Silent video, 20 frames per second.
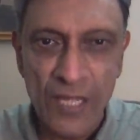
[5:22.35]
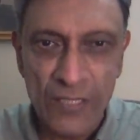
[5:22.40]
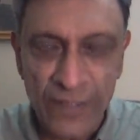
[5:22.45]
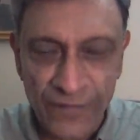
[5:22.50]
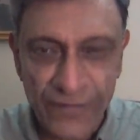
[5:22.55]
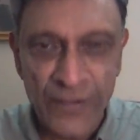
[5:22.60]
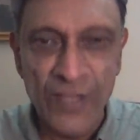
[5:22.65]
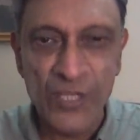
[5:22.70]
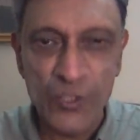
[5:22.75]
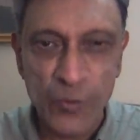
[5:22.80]
The
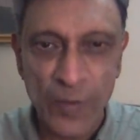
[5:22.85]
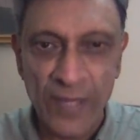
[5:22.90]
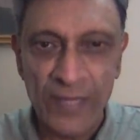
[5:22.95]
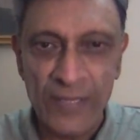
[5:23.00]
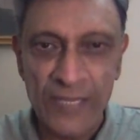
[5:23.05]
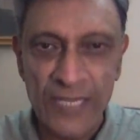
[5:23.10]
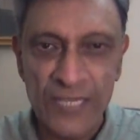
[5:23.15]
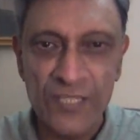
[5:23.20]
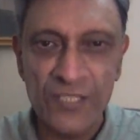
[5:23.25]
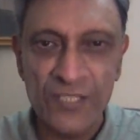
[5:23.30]
first
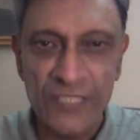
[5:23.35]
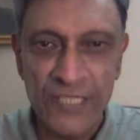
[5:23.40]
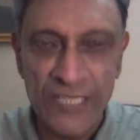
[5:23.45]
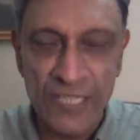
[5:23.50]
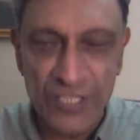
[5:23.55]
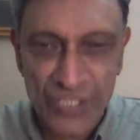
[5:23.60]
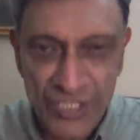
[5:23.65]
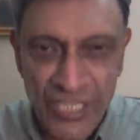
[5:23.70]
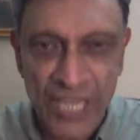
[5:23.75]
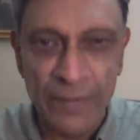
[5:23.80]
one is the
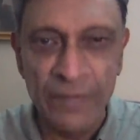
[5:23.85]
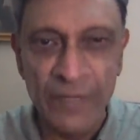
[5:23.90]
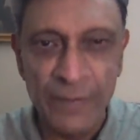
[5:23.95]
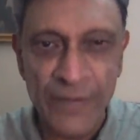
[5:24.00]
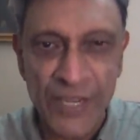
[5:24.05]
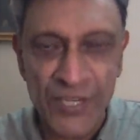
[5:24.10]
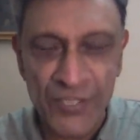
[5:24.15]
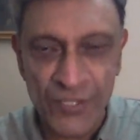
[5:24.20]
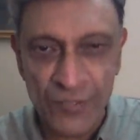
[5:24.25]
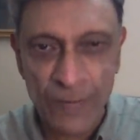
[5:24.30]
stable
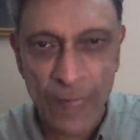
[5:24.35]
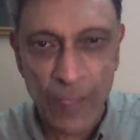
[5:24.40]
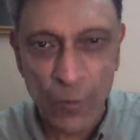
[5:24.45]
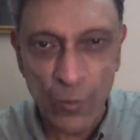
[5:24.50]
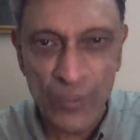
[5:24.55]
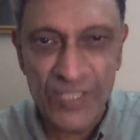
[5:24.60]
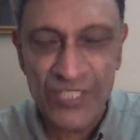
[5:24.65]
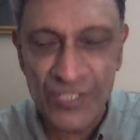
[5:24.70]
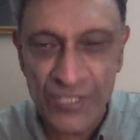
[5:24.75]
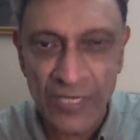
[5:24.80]
patient who
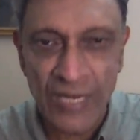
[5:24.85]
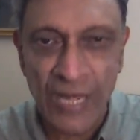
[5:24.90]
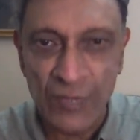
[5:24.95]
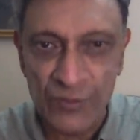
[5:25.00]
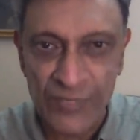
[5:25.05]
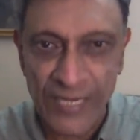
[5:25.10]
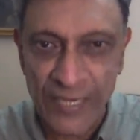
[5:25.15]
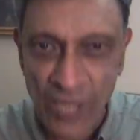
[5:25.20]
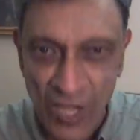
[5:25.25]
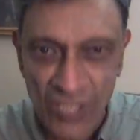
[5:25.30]
is still
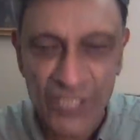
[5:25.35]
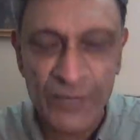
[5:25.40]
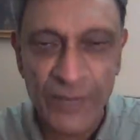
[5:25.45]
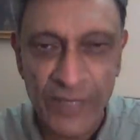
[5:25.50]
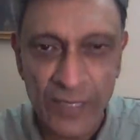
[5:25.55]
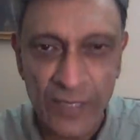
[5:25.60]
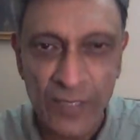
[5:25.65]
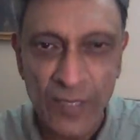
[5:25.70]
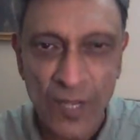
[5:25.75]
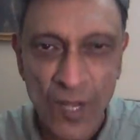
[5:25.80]
outside
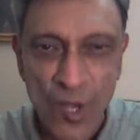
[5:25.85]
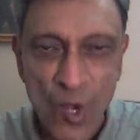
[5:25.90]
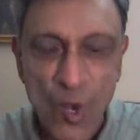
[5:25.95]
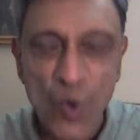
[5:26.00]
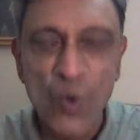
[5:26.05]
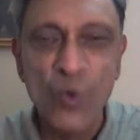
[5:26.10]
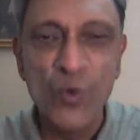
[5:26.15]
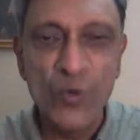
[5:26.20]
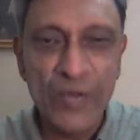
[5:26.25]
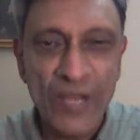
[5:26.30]
hospital,
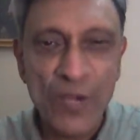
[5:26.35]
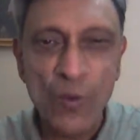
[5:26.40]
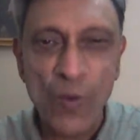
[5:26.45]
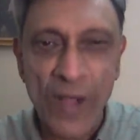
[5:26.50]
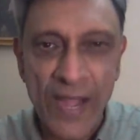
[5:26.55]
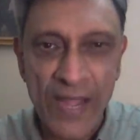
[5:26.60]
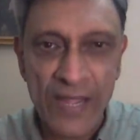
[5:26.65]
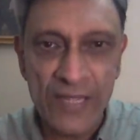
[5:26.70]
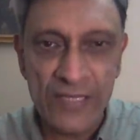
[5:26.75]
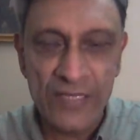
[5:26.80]
who
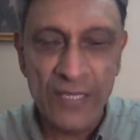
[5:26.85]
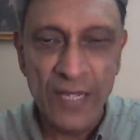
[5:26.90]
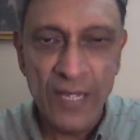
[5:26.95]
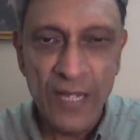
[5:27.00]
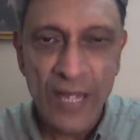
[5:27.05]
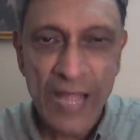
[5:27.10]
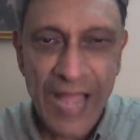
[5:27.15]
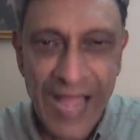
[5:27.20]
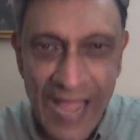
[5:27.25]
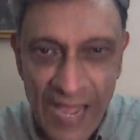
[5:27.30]
requires
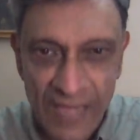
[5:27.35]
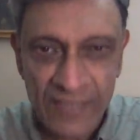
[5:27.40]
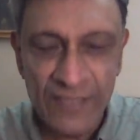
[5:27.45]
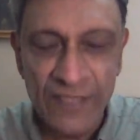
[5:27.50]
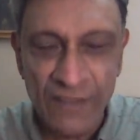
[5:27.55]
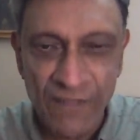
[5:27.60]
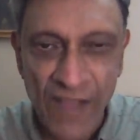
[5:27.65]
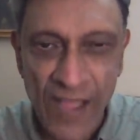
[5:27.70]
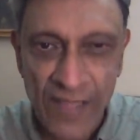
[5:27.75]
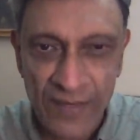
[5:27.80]

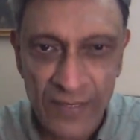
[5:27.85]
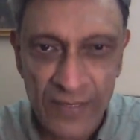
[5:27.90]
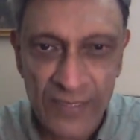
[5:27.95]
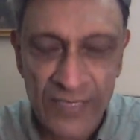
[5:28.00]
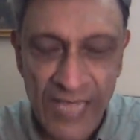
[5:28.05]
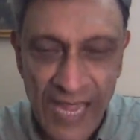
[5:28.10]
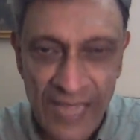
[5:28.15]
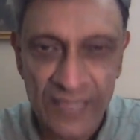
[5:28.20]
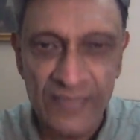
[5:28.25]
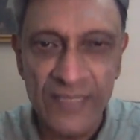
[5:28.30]
antivirals,
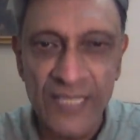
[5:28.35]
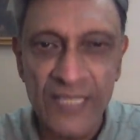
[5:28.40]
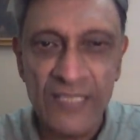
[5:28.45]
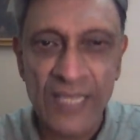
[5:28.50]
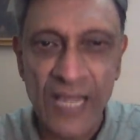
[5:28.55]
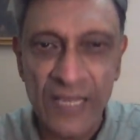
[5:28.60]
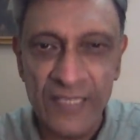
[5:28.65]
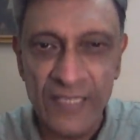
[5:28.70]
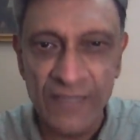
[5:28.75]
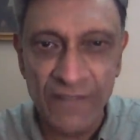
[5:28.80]
and these
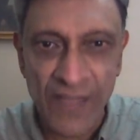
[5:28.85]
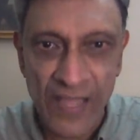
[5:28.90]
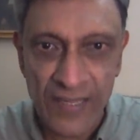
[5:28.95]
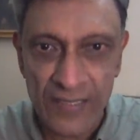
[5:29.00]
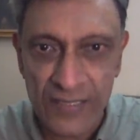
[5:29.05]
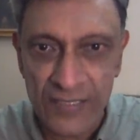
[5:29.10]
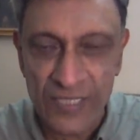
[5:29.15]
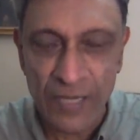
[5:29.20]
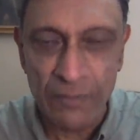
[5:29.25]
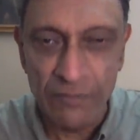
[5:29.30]

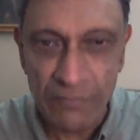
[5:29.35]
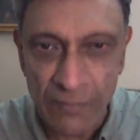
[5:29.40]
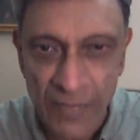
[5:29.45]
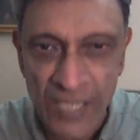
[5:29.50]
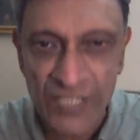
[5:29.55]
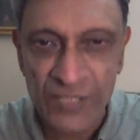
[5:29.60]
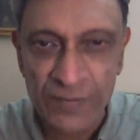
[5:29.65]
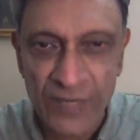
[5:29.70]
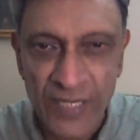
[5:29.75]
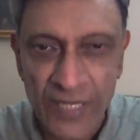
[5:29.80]
antivirals
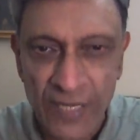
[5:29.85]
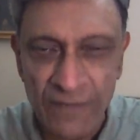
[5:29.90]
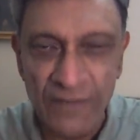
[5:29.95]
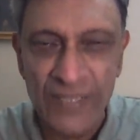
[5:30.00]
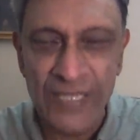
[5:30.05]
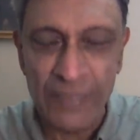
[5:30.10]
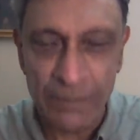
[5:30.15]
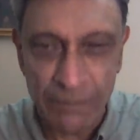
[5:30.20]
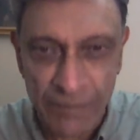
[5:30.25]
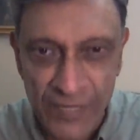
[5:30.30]
must be given
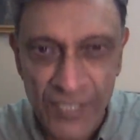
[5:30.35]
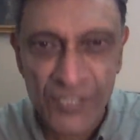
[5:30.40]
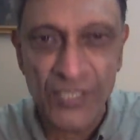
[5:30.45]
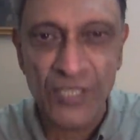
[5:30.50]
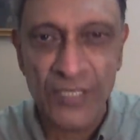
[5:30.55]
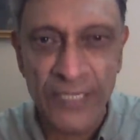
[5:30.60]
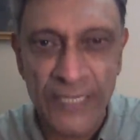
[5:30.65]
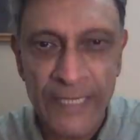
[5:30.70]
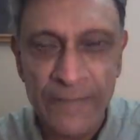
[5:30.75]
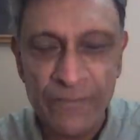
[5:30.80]

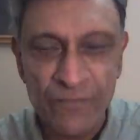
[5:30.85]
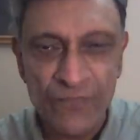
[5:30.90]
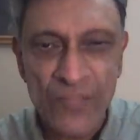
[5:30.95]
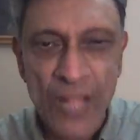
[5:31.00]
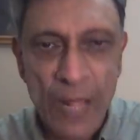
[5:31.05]
immediately.